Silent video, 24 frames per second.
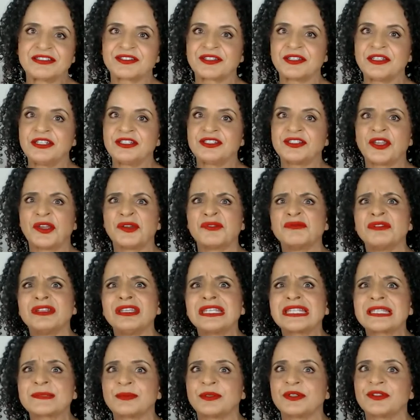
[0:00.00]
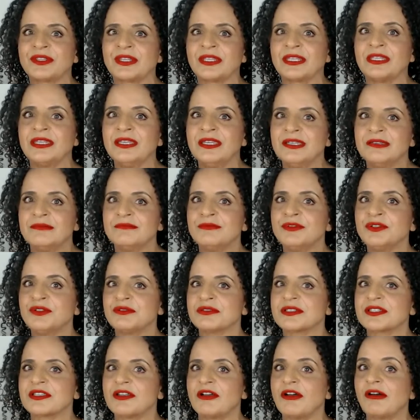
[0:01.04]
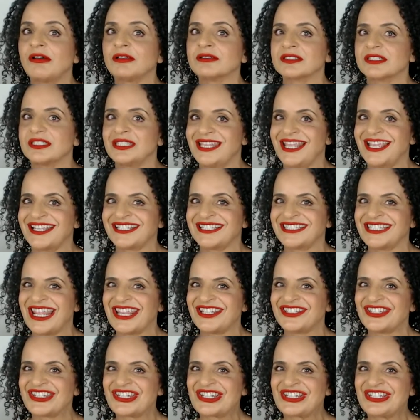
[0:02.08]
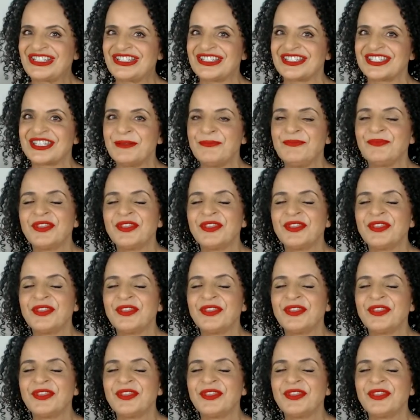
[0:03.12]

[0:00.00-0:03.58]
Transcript: So you don't need to put the mousse onto the extensions.